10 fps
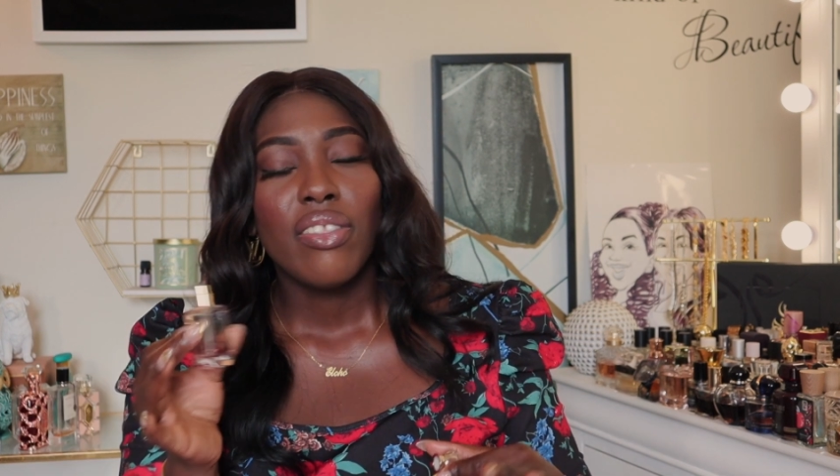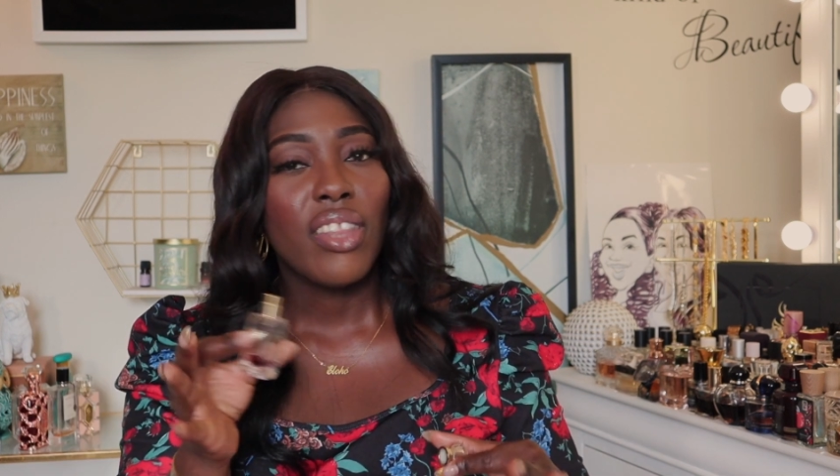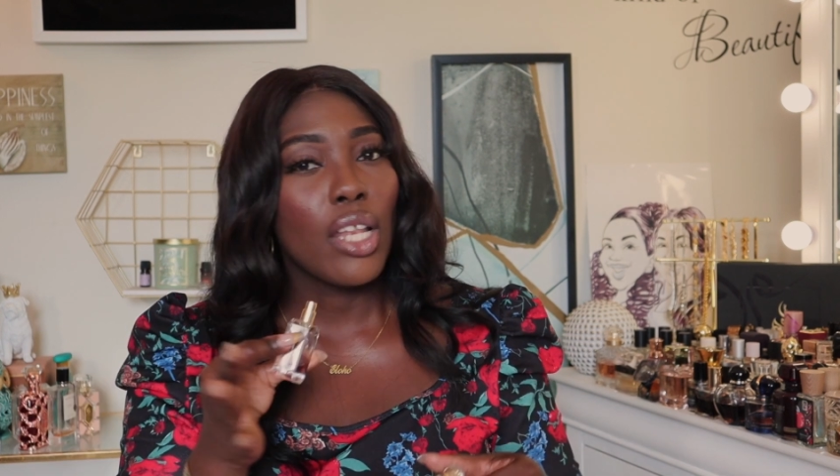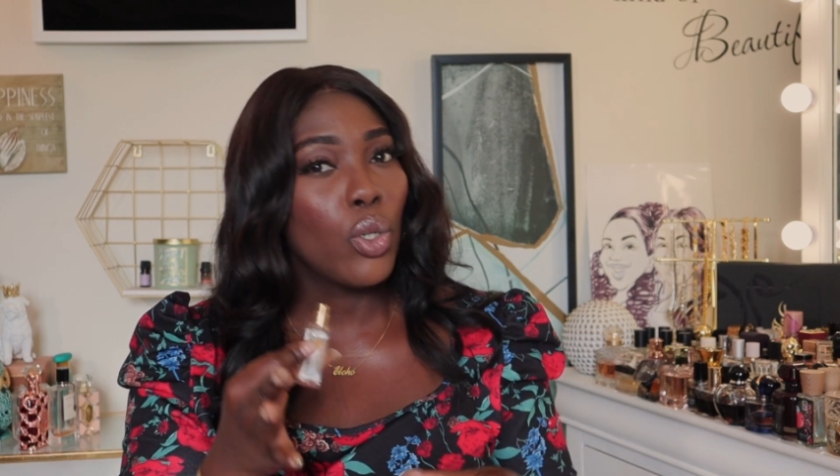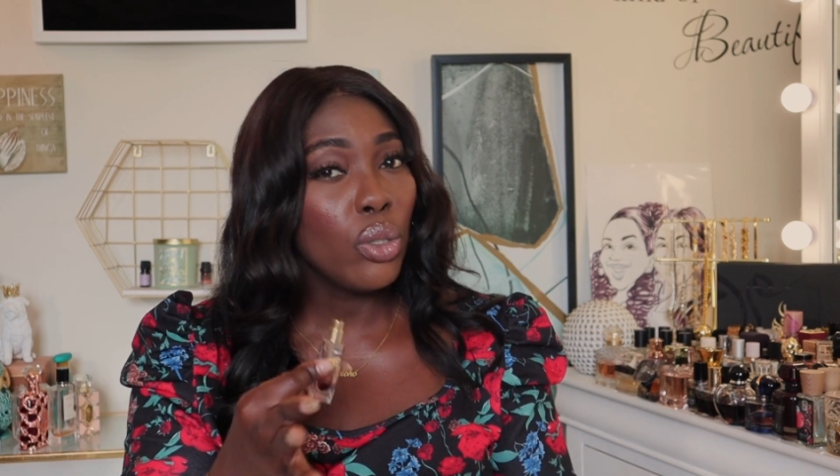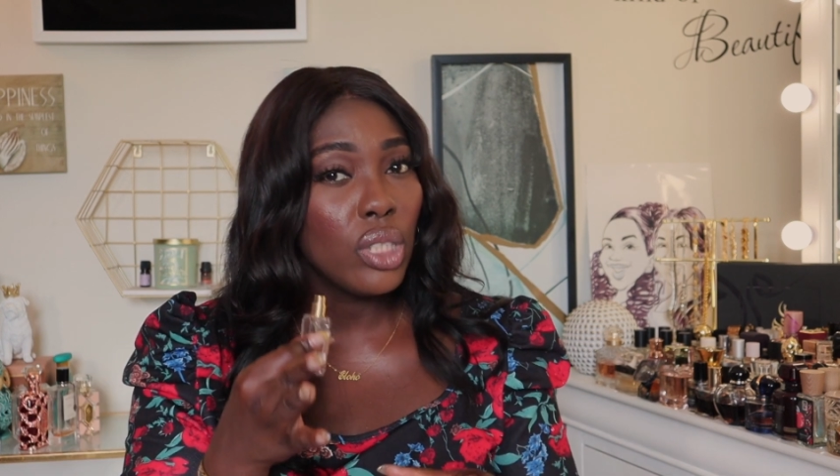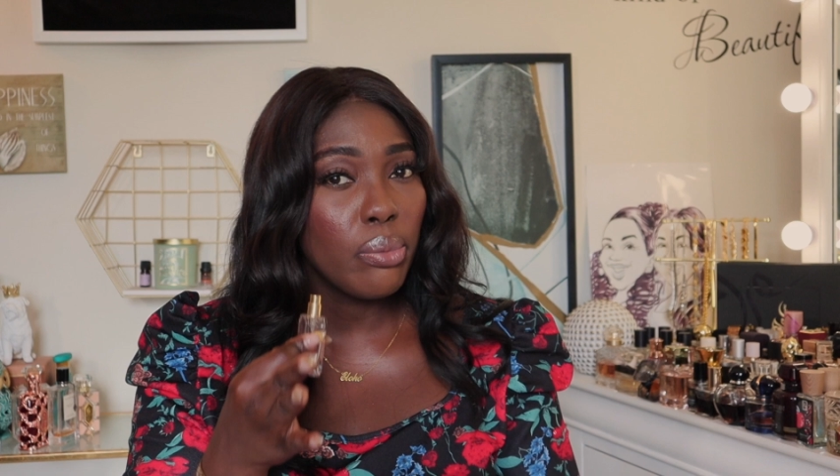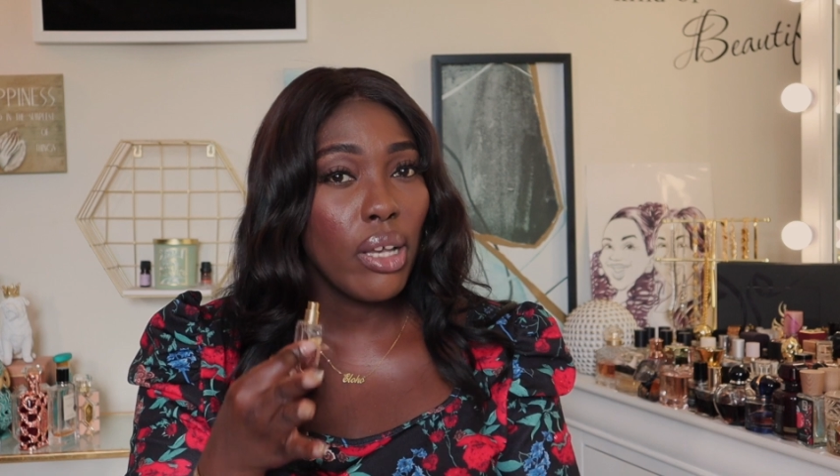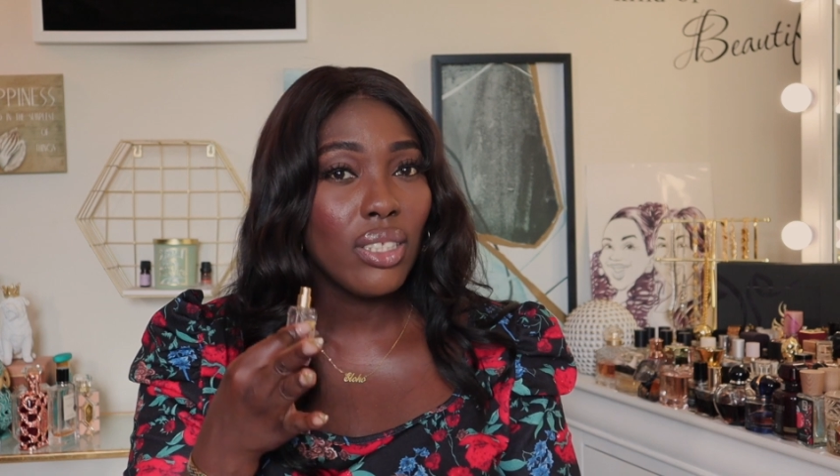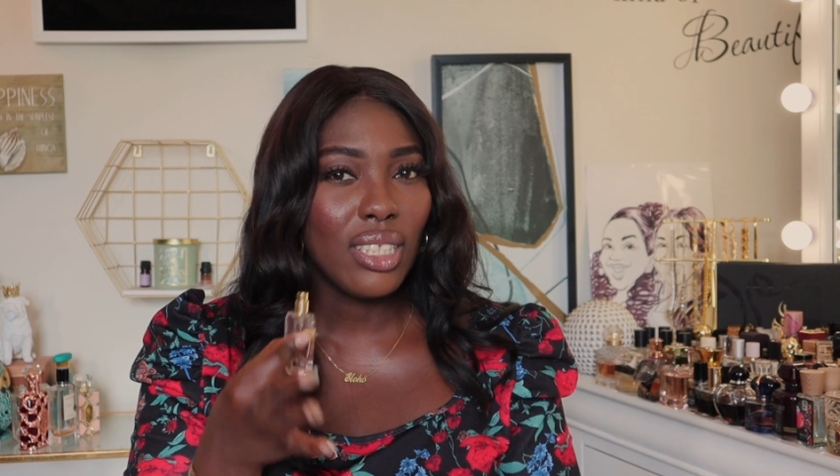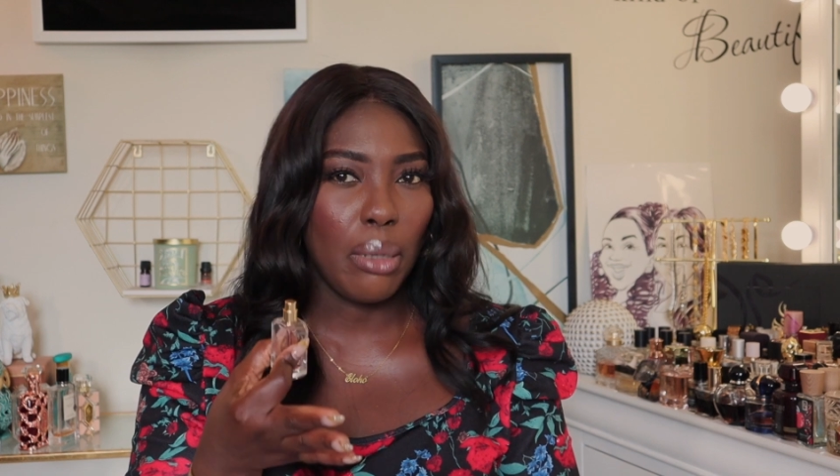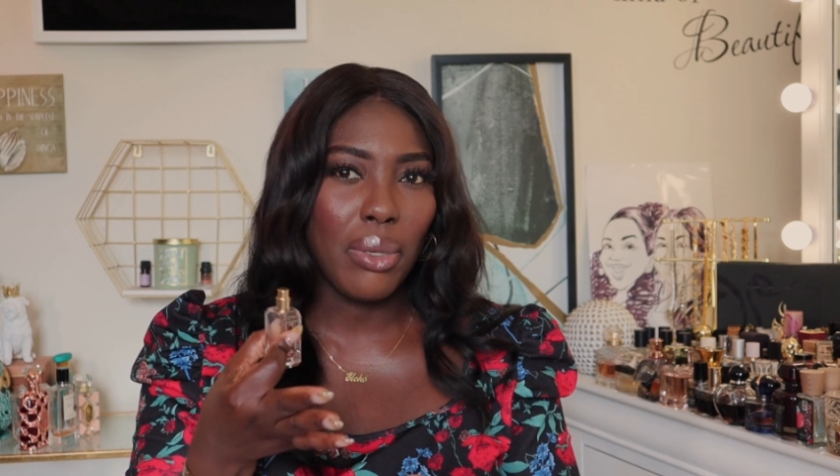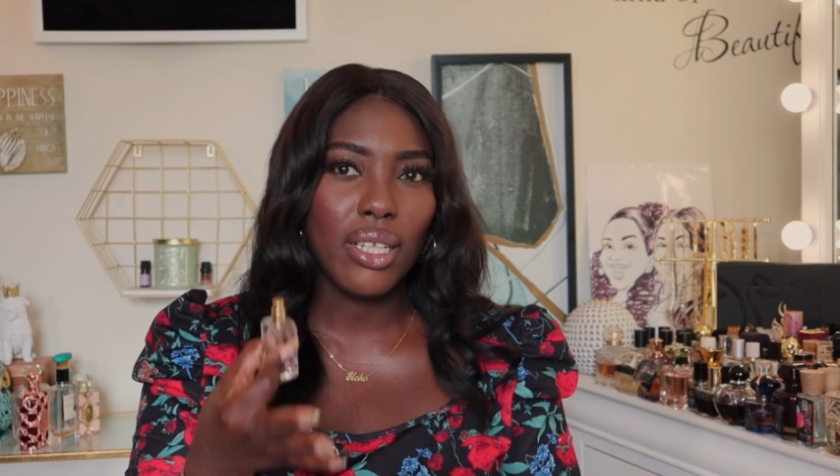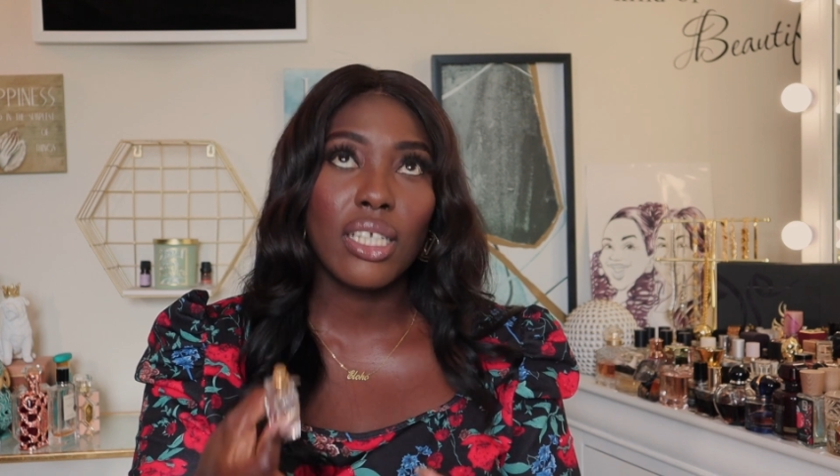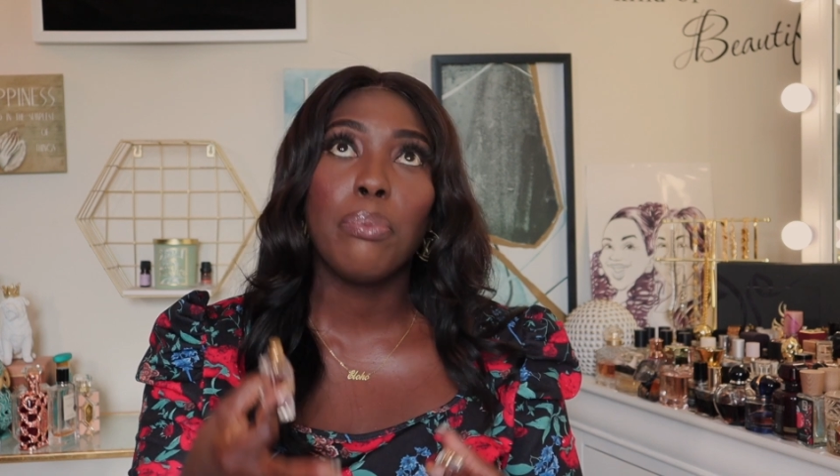They don't smell similar,